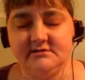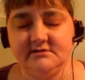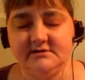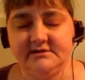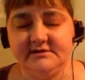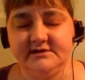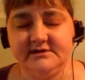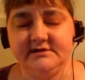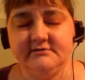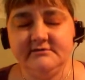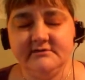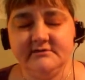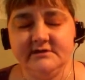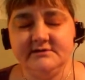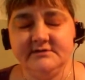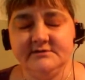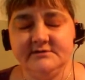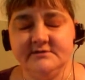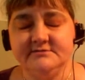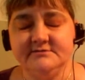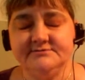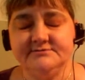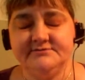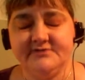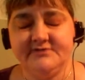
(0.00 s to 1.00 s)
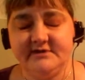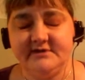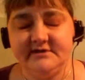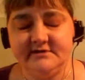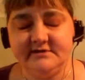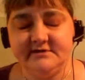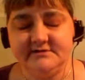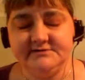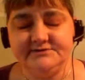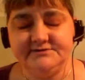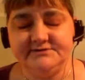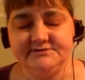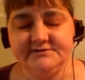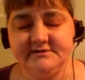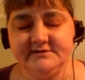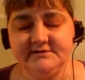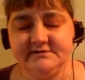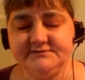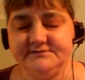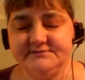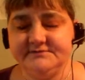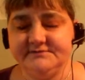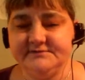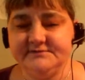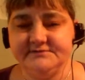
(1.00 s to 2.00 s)
Hearing those things
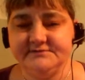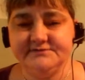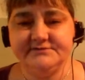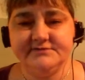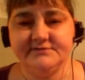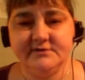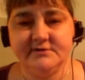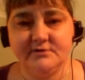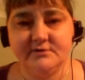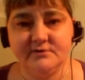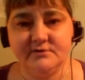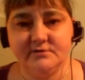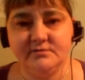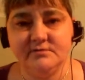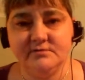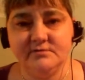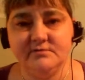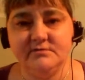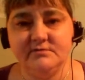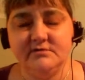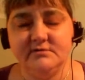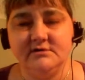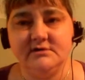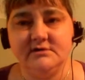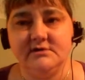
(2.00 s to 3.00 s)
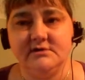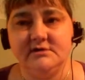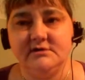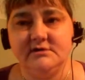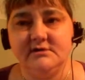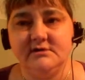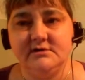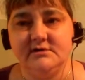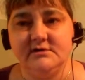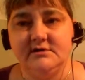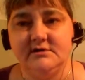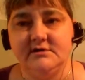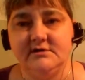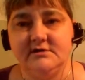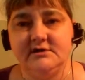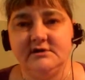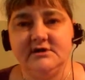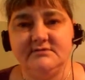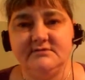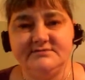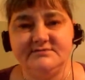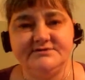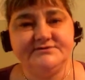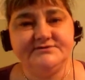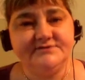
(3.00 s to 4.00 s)
is just so
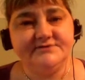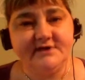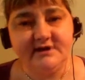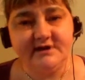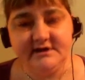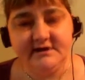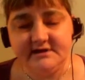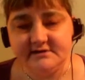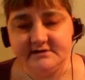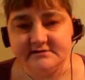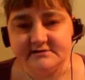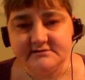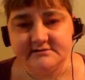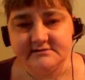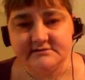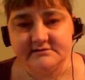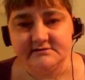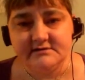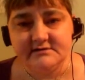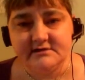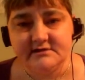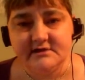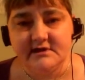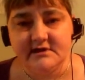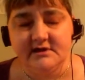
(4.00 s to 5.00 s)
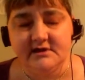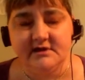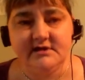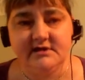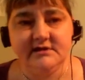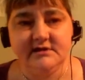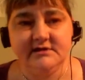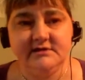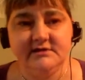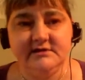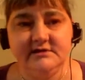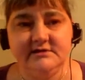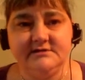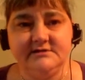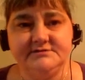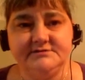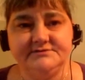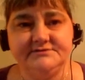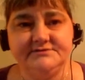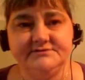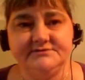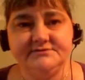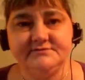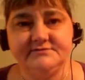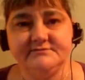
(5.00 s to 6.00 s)
upsetting.
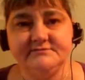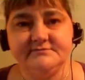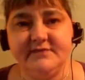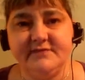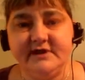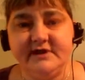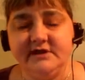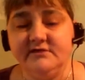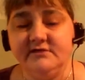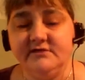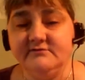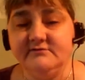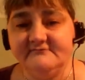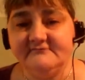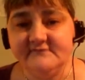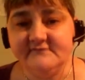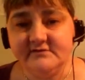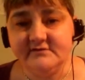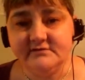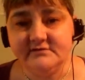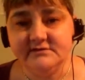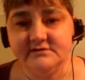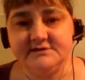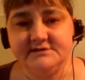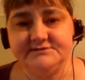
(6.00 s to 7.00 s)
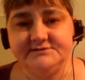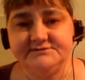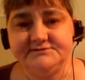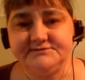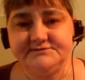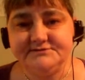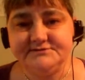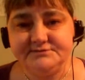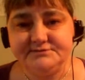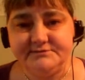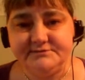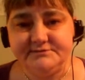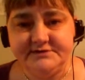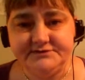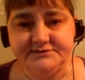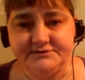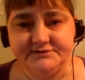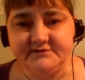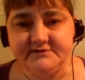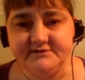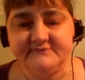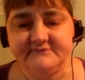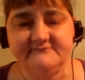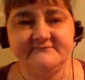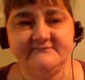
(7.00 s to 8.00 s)
It's painful, it's
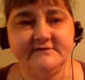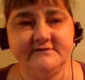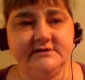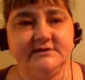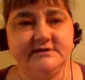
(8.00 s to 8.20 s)
dismissive,